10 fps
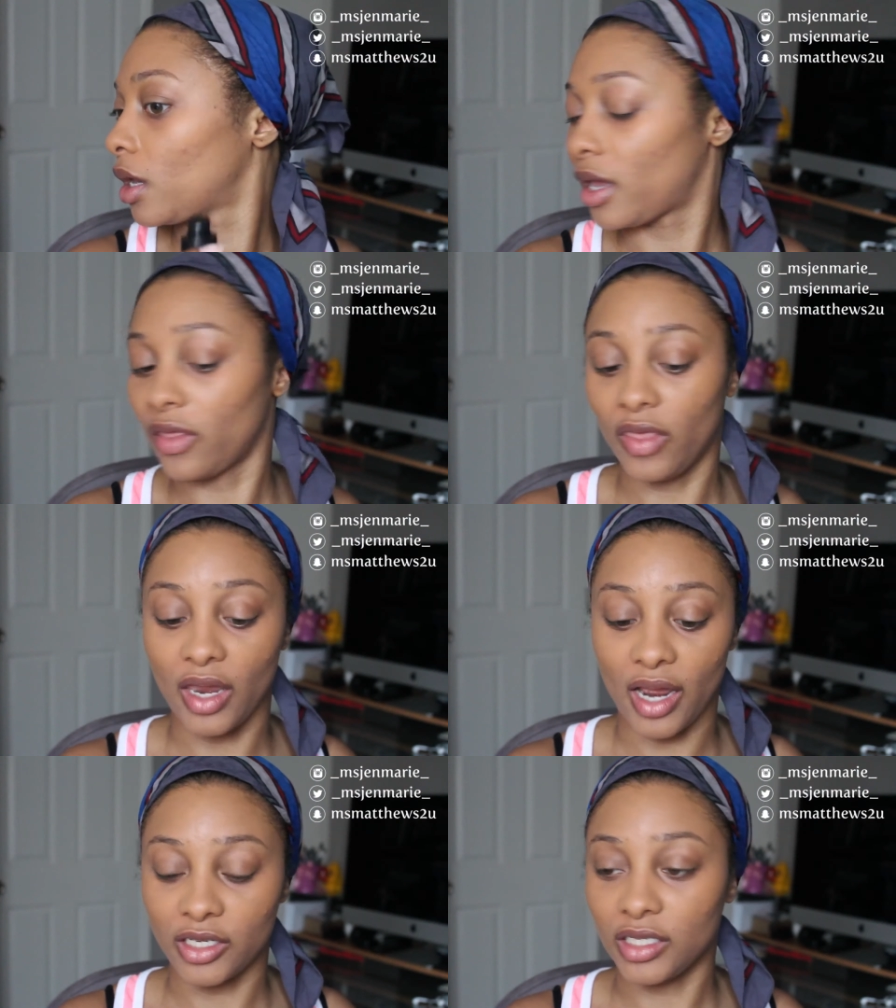And
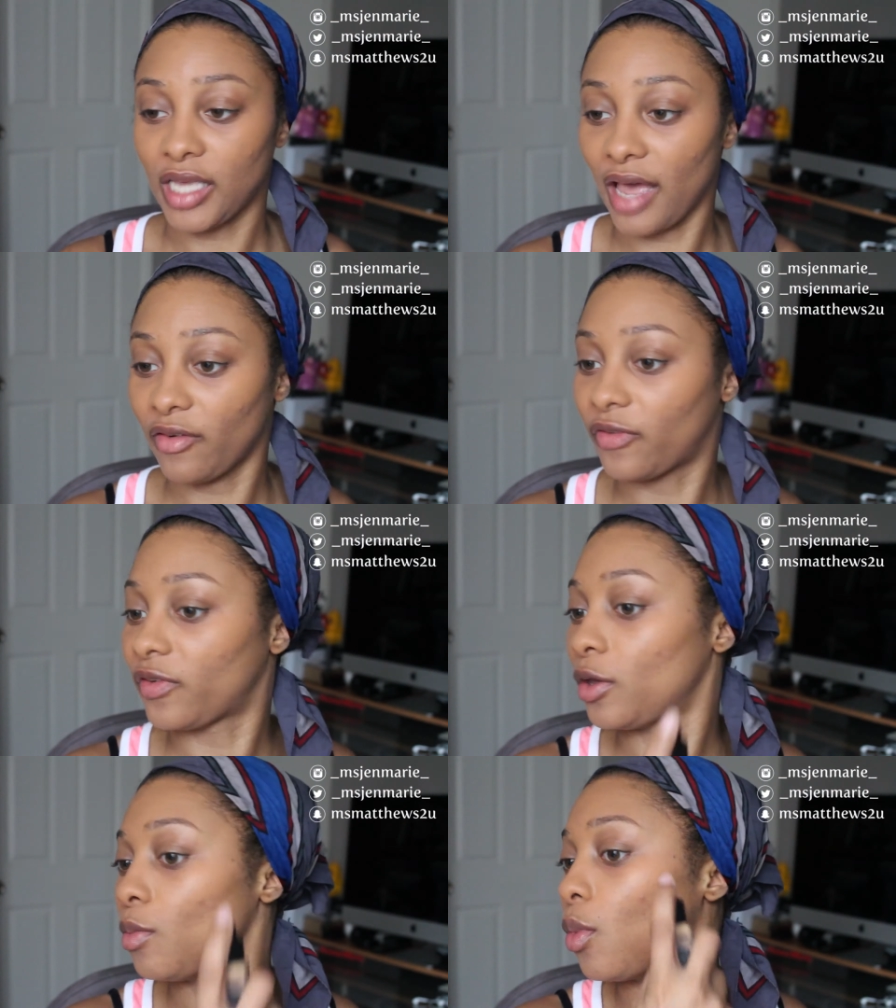then I just have a
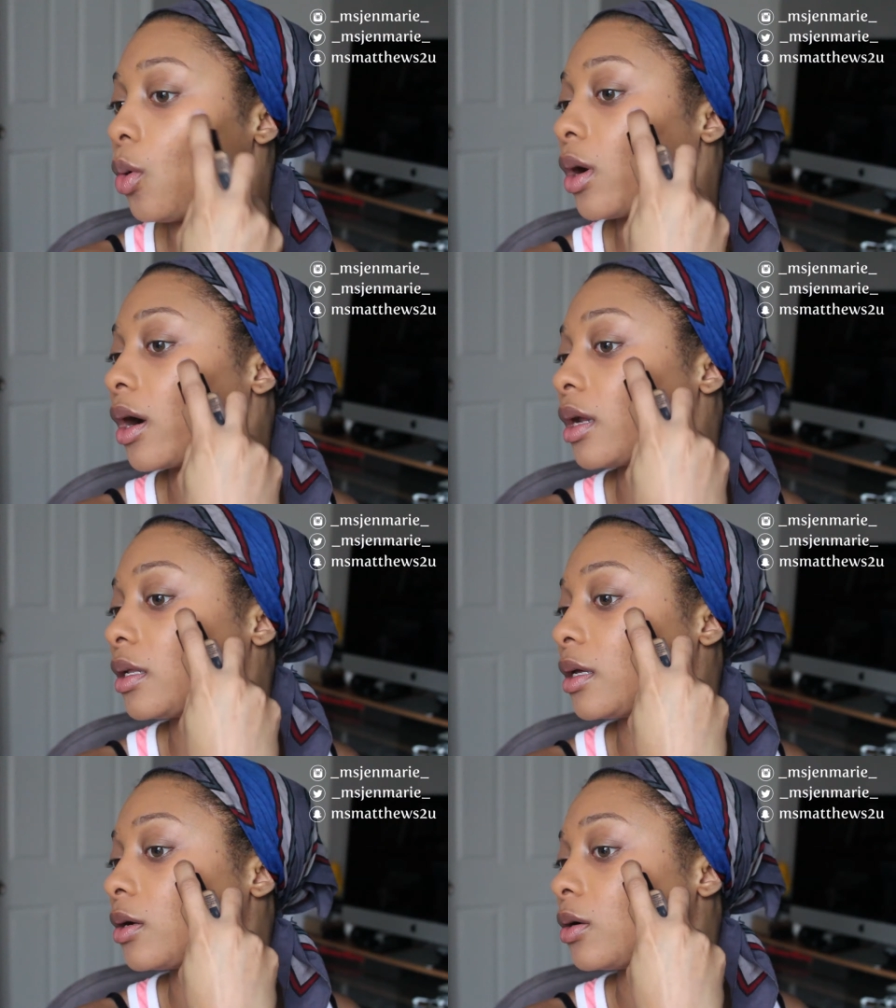few more
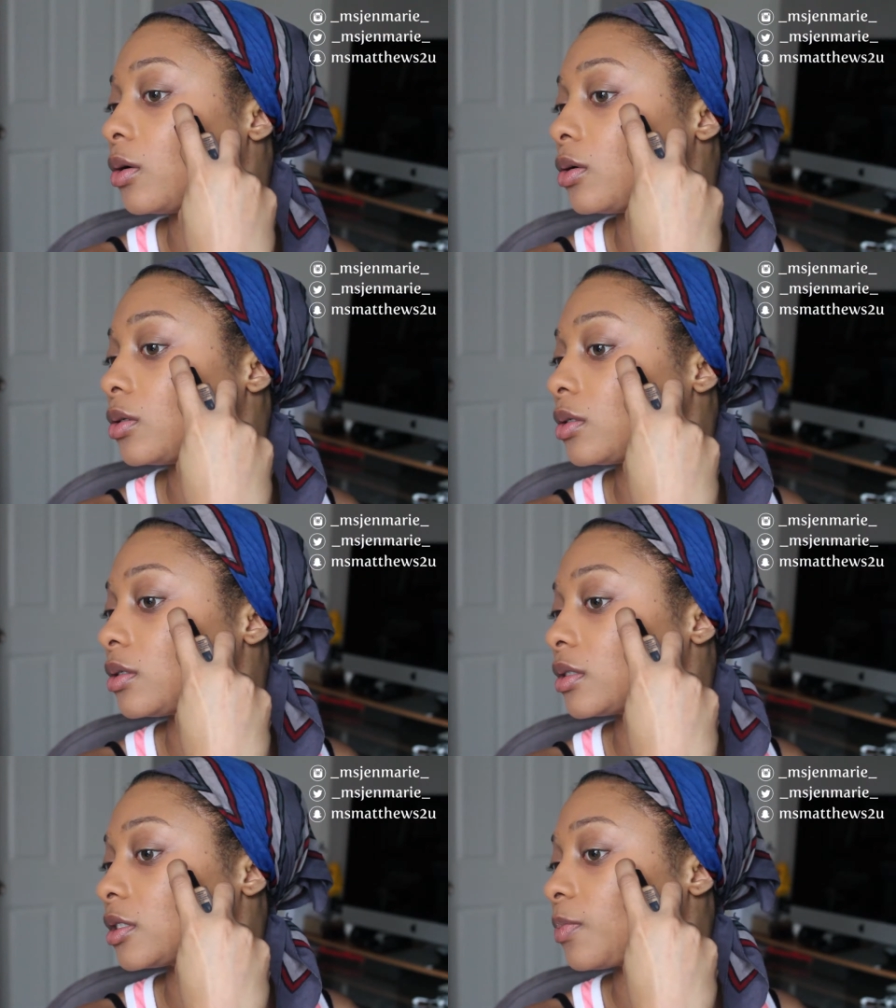little
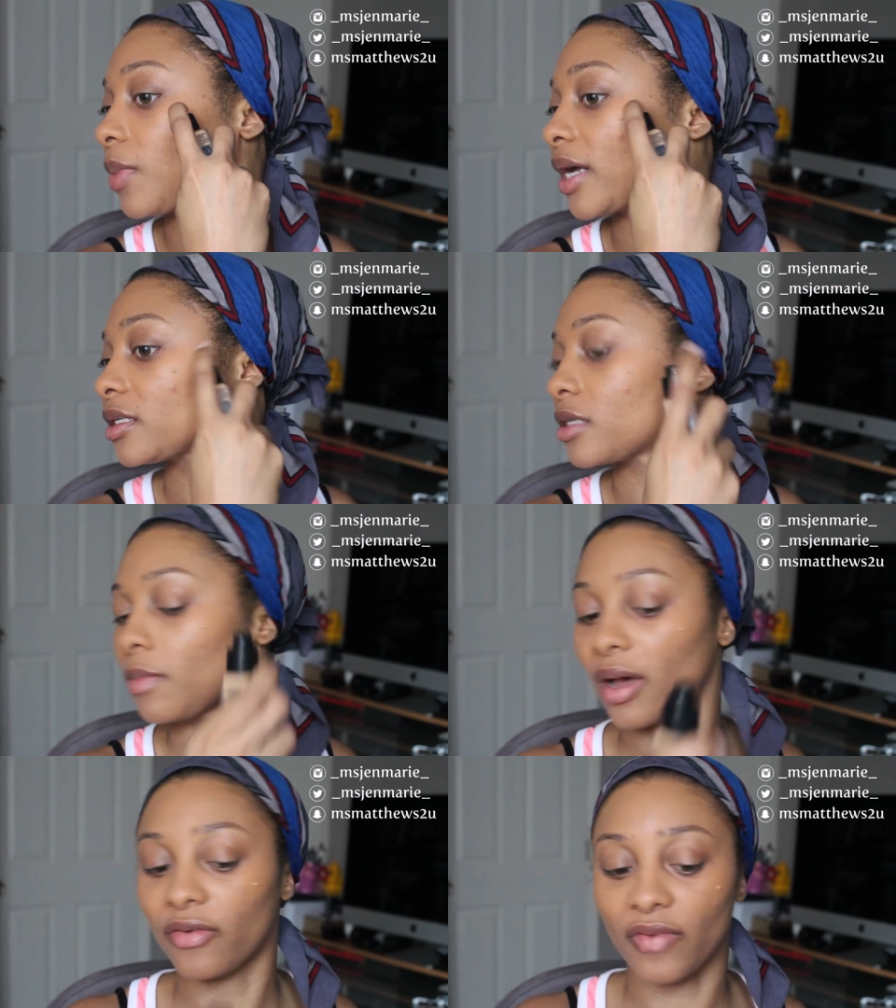spots
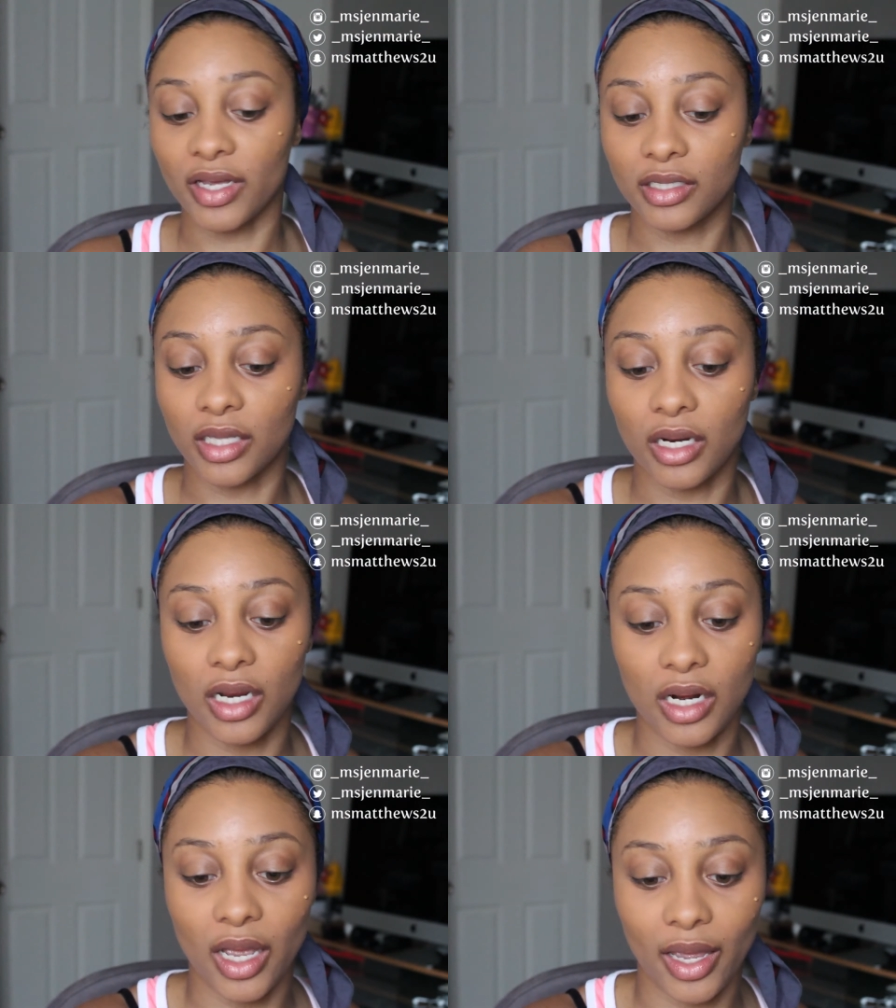on my face that
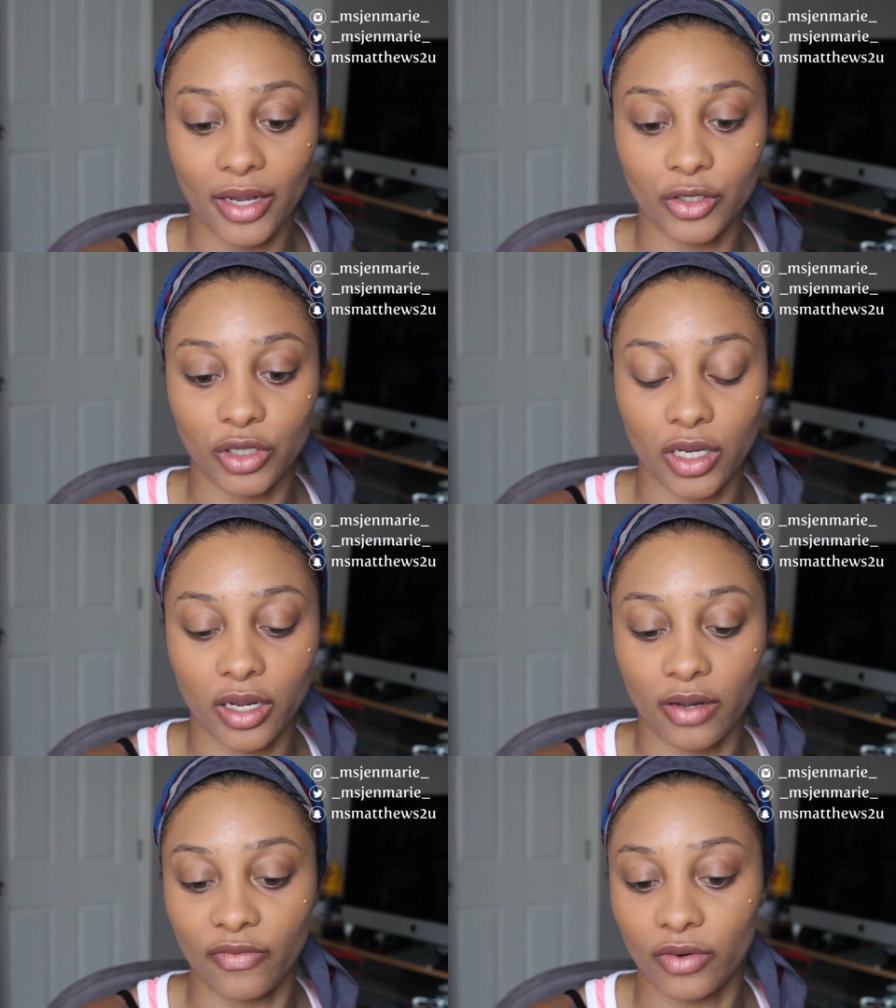need extra
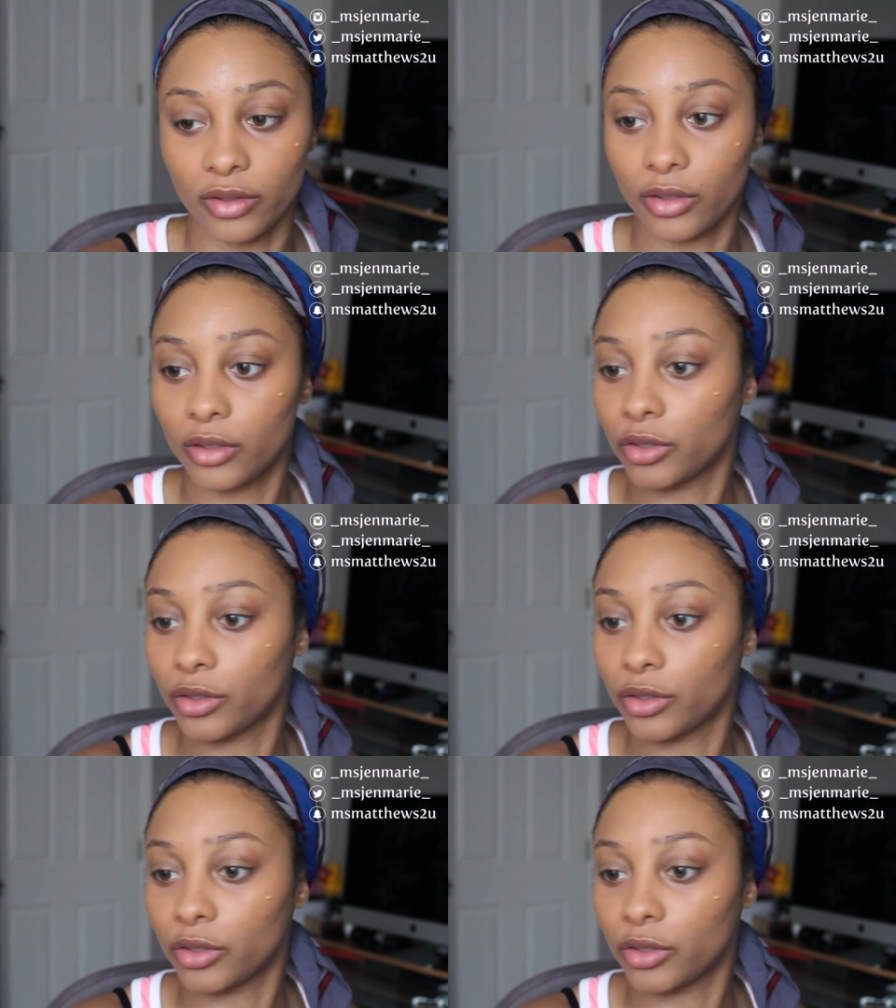cover.